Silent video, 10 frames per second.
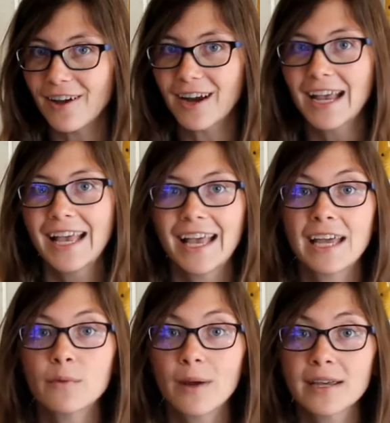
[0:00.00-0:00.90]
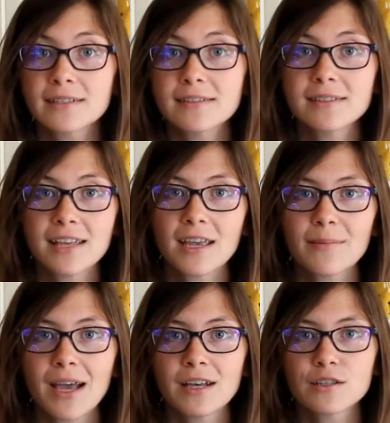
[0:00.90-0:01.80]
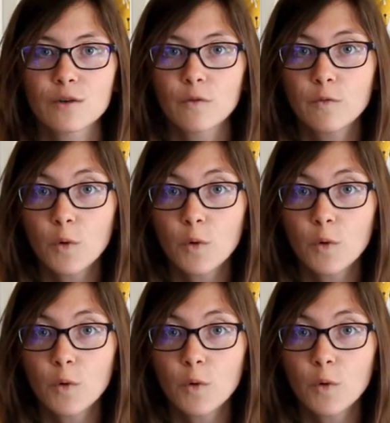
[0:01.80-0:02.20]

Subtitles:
long and weighs the same as